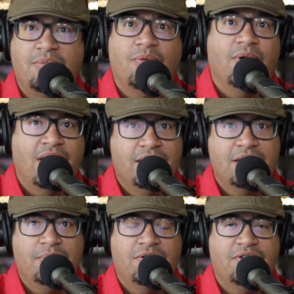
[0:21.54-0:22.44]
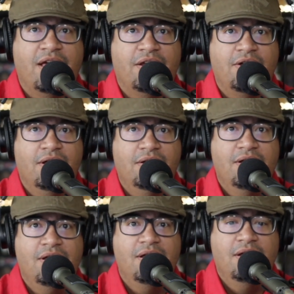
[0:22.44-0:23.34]
and what I ended up deciding on,
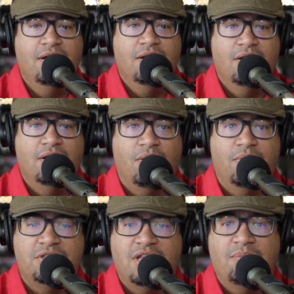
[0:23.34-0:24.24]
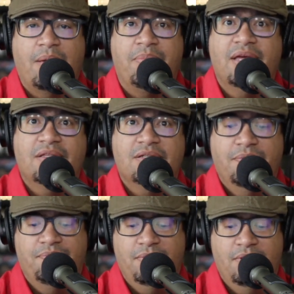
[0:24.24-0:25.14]
what team I picked,
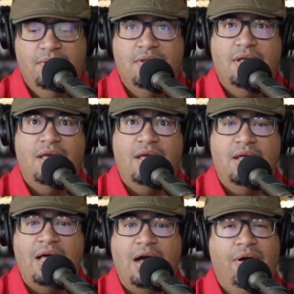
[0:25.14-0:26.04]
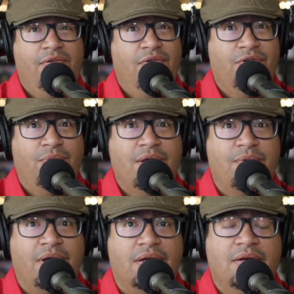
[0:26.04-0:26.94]
and how our first week
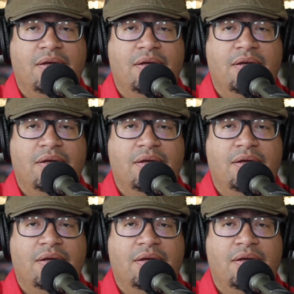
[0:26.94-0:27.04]
went.